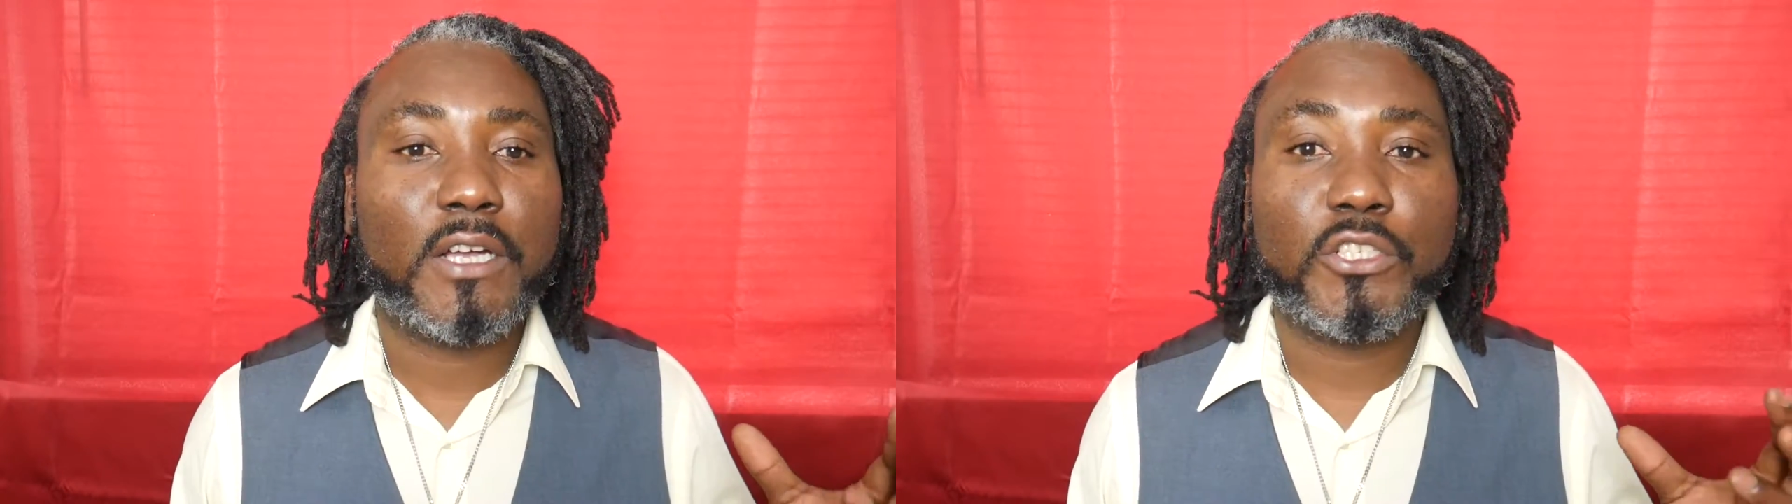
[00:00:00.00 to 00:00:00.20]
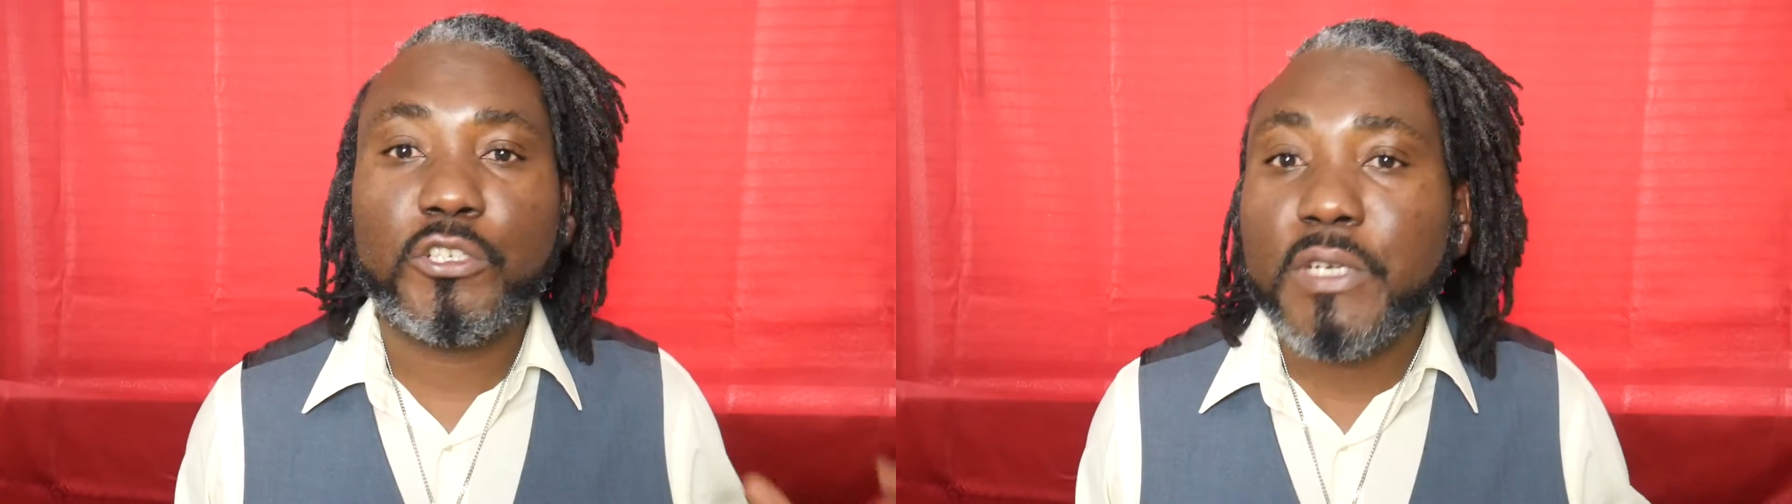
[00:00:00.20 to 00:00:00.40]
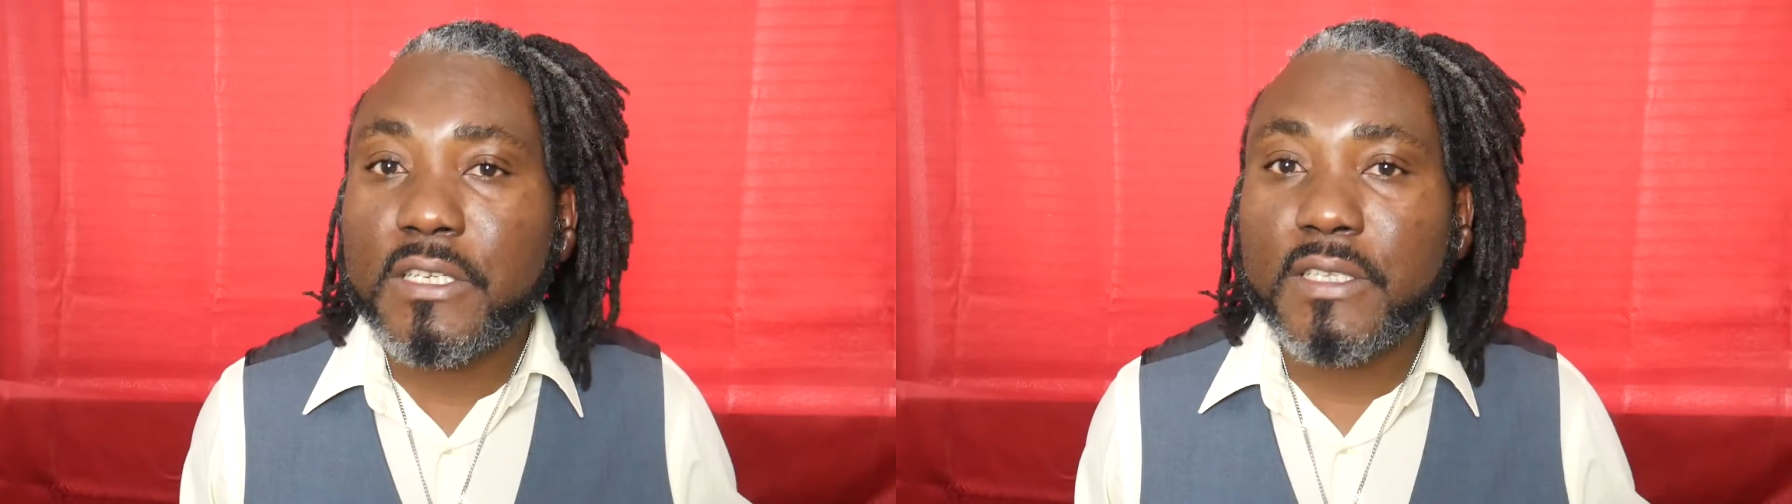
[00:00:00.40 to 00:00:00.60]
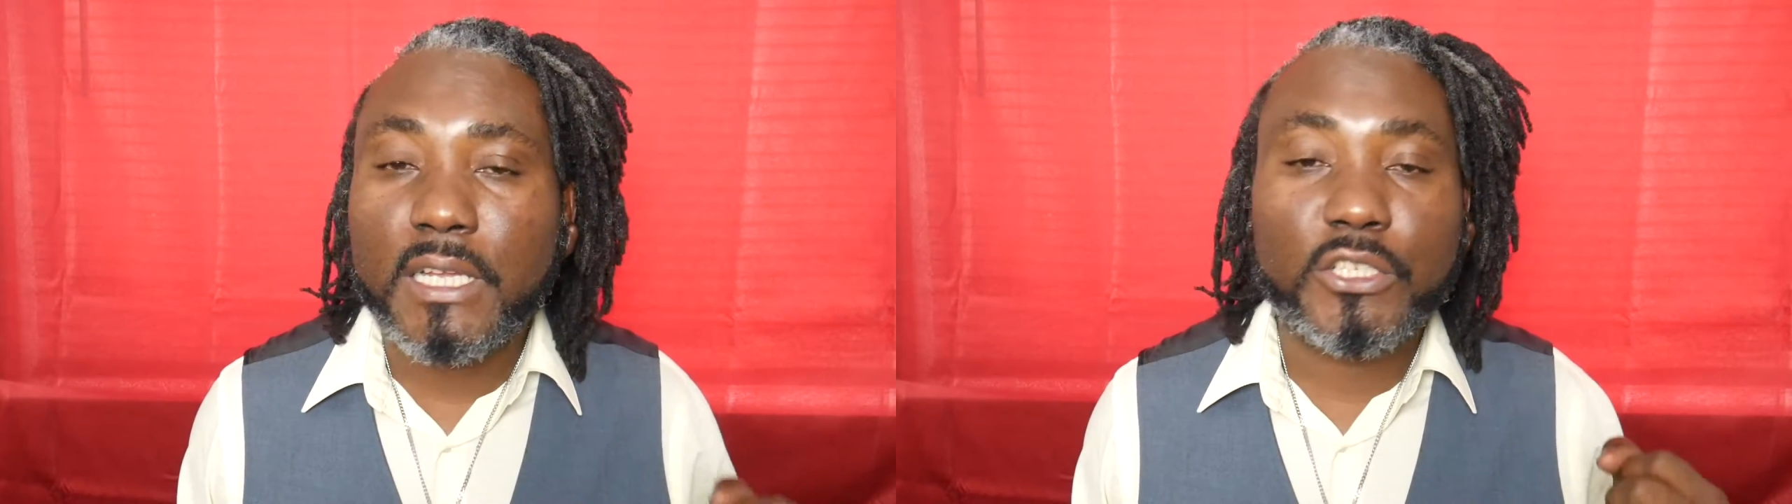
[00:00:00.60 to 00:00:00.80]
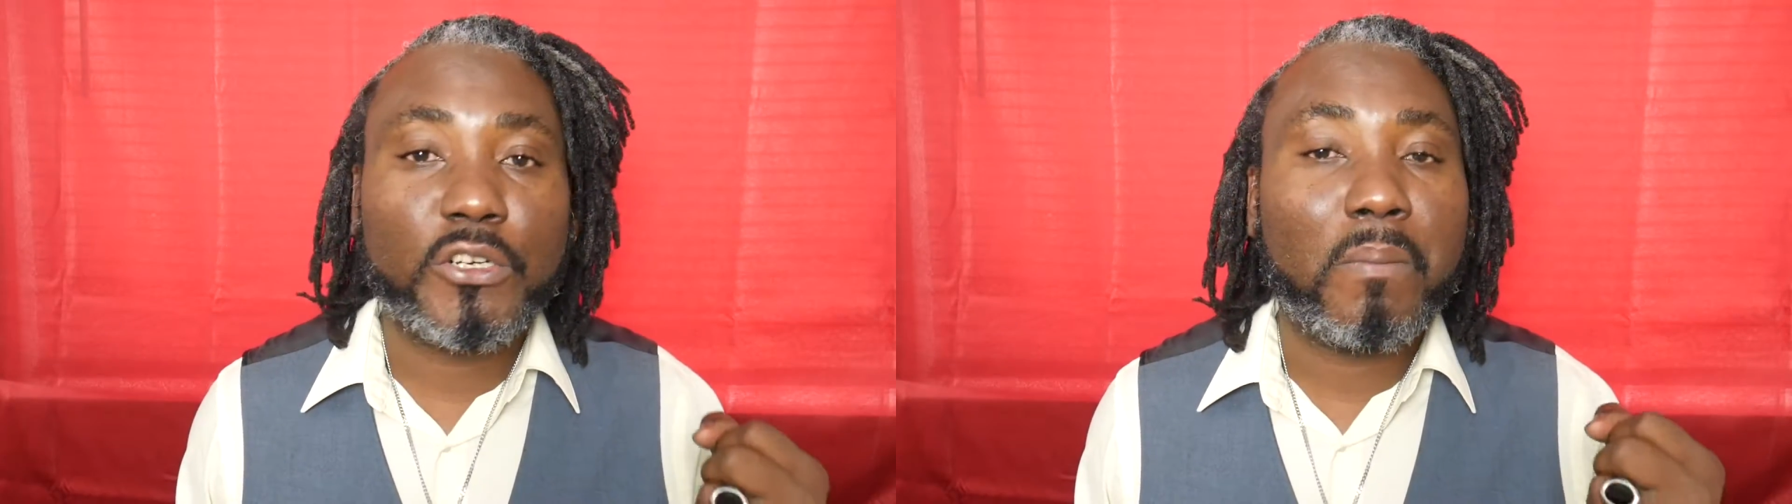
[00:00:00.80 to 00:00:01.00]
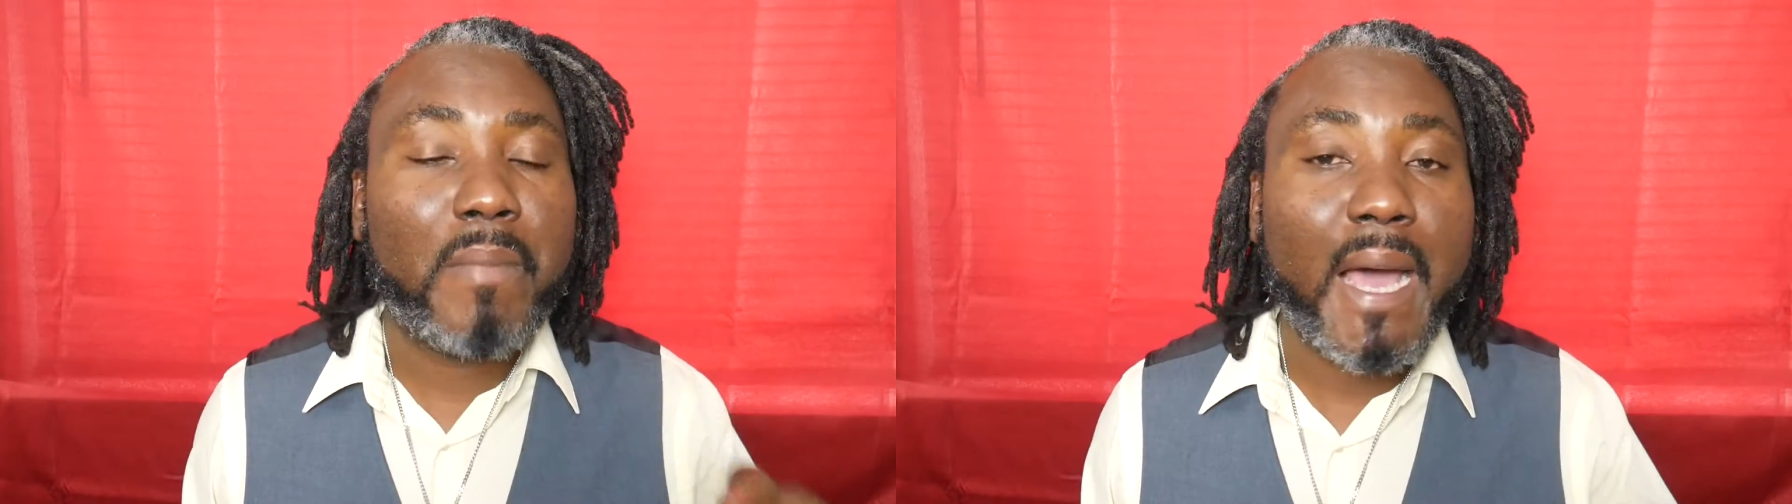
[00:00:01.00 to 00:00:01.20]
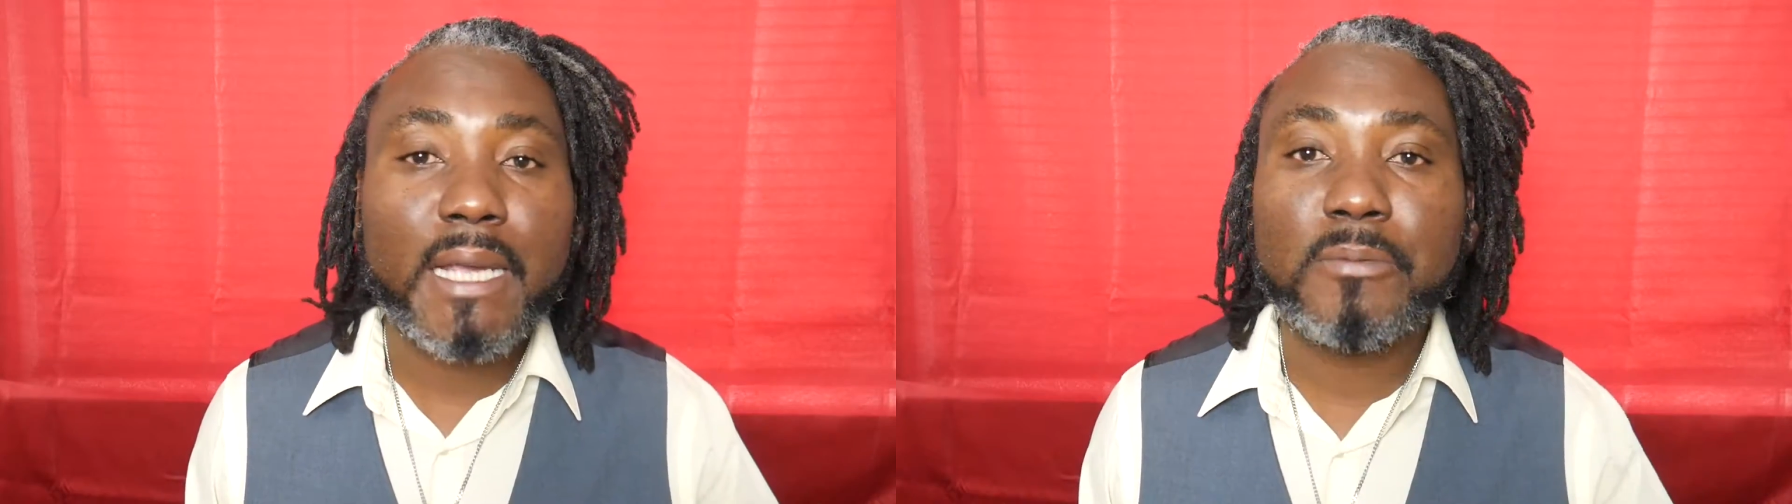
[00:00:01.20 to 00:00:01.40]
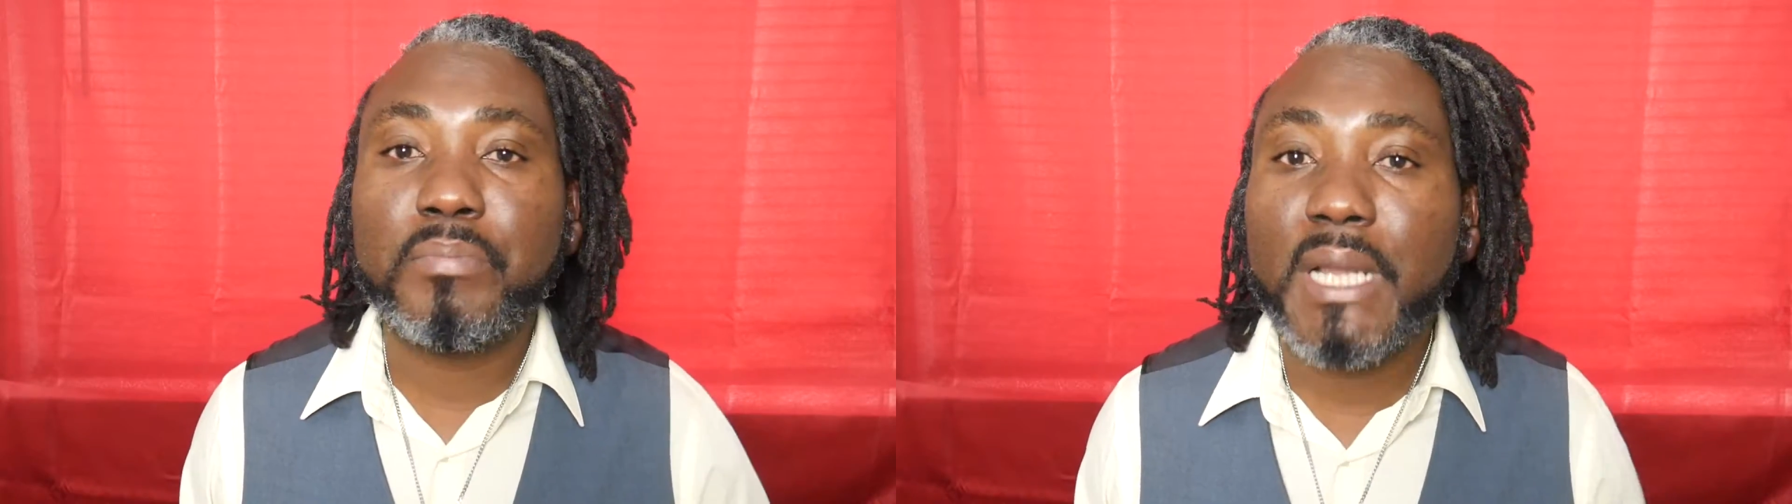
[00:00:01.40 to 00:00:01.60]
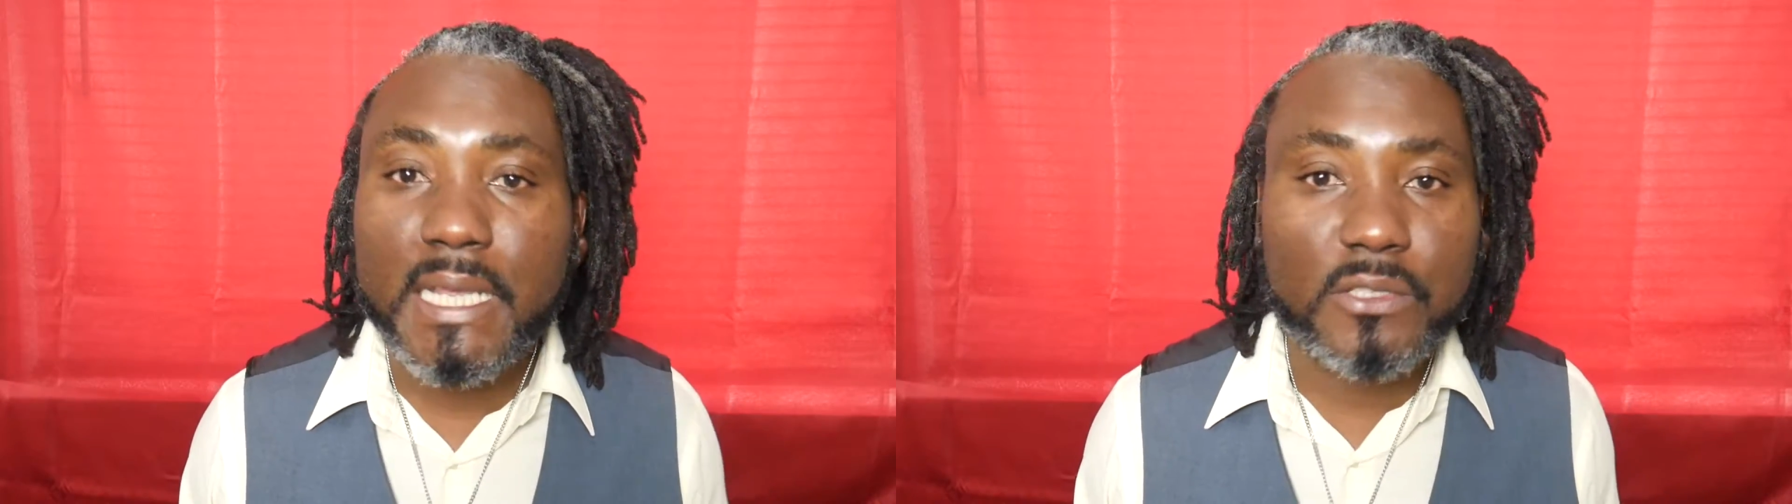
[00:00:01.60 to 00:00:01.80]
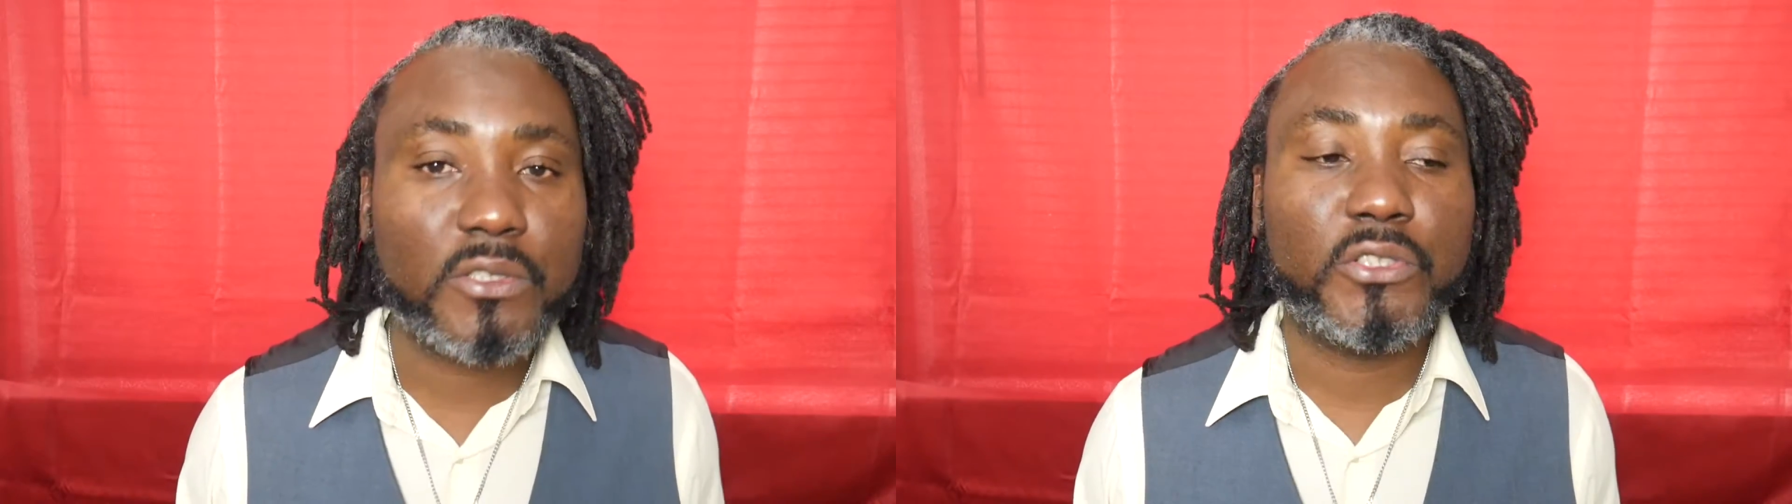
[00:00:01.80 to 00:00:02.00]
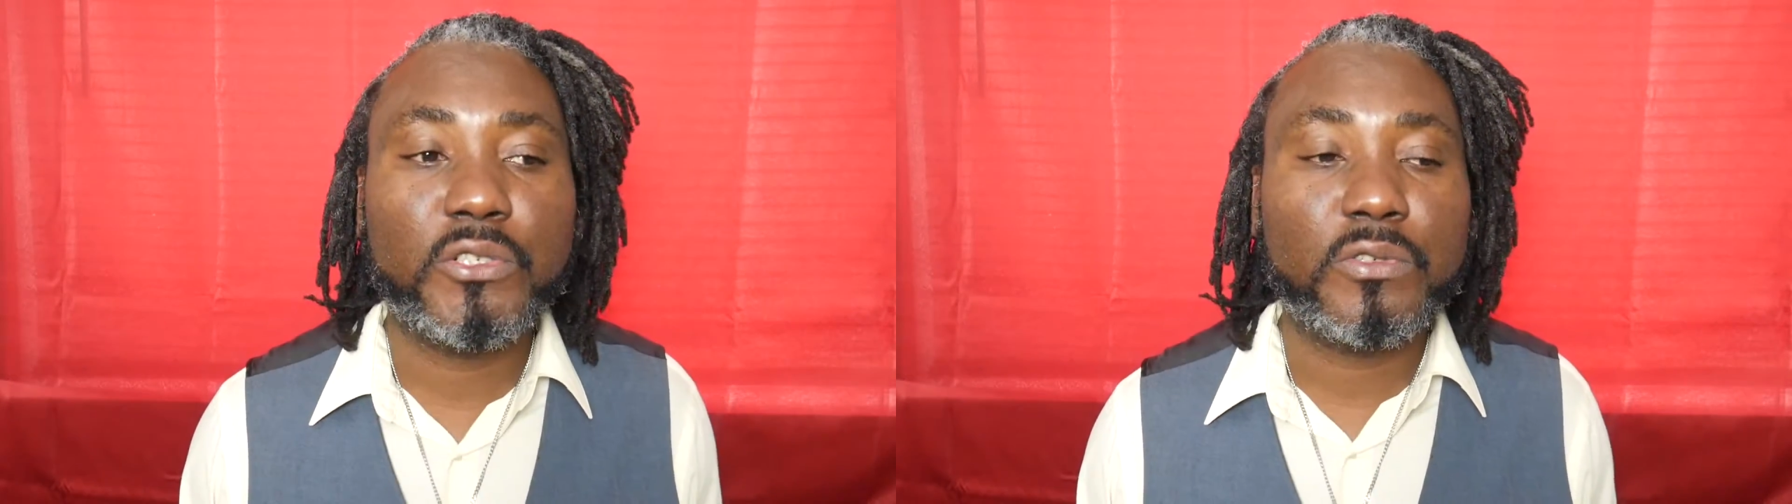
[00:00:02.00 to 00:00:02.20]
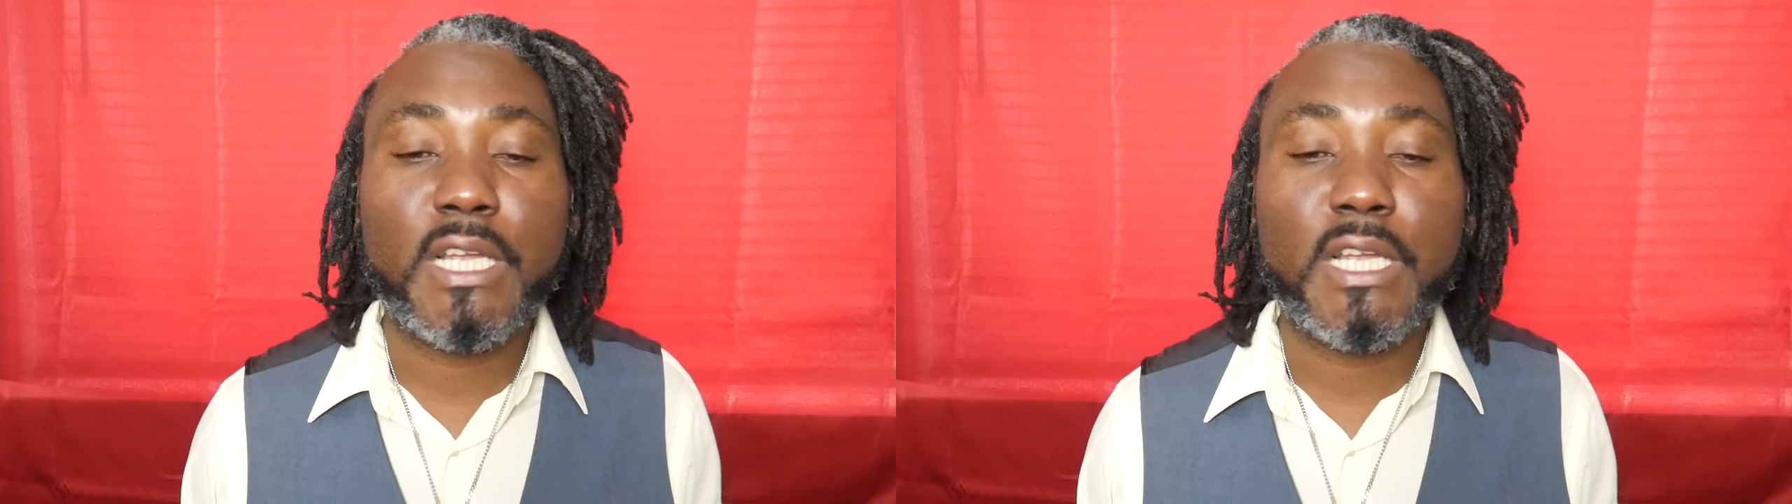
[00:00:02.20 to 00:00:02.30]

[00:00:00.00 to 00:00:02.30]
tricks that your mind plays on you